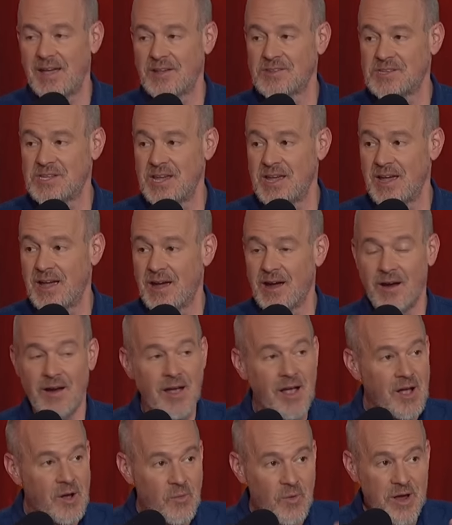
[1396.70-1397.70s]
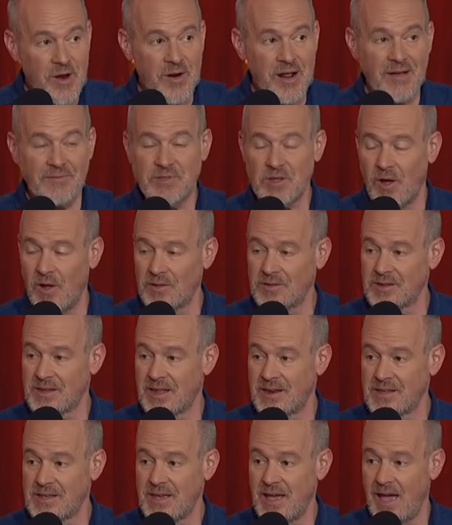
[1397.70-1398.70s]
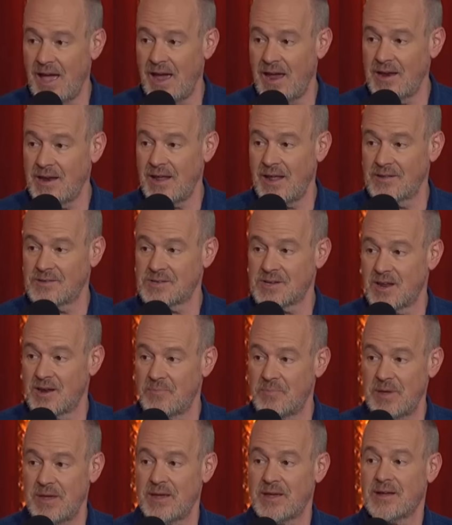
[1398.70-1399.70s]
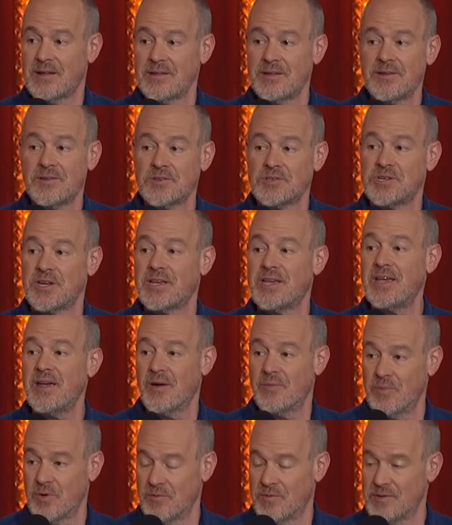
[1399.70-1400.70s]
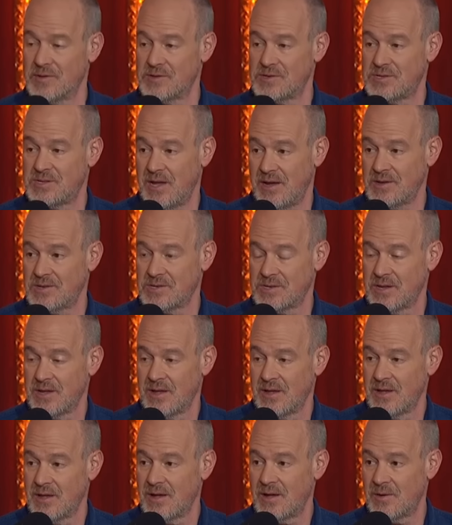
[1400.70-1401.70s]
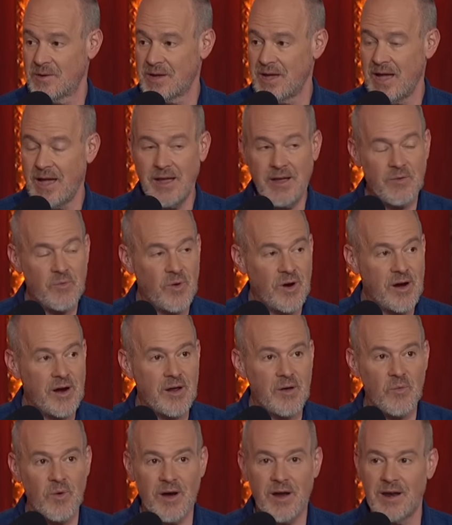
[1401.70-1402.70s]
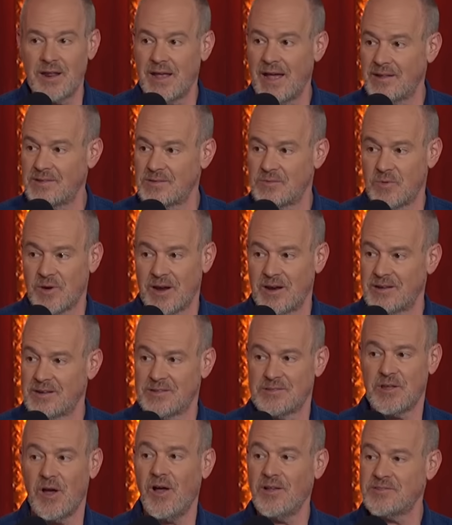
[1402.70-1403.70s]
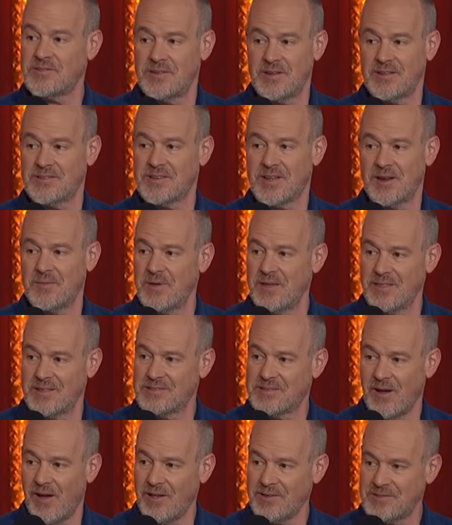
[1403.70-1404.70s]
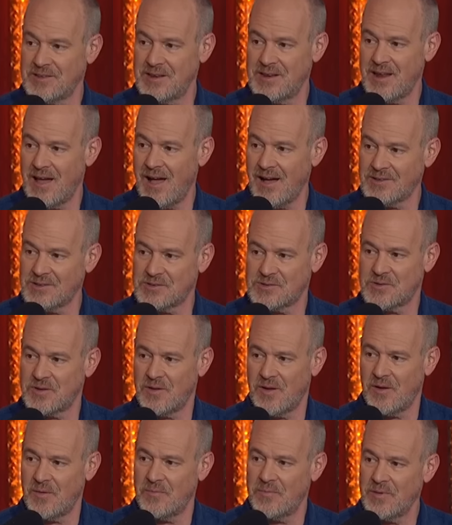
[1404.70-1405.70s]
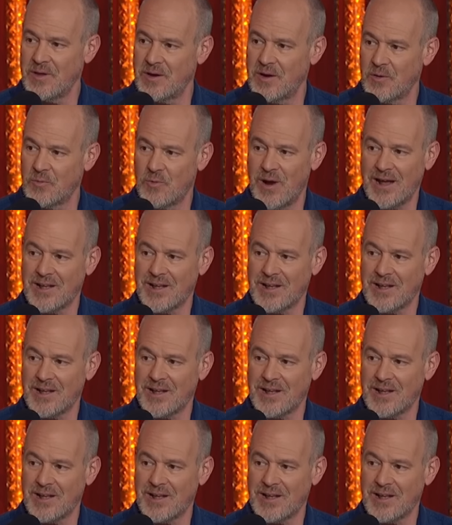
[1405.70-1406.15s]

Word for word: Diggs here, we don't have Dalton Kincaid, it's going to be Khalil Shakir moving the sticks. Mm-hmm. Okay, mm-hmm. we're gonna we're gonna get we're gonna Dawson. It's going to be the Dawson Knox, um, you know,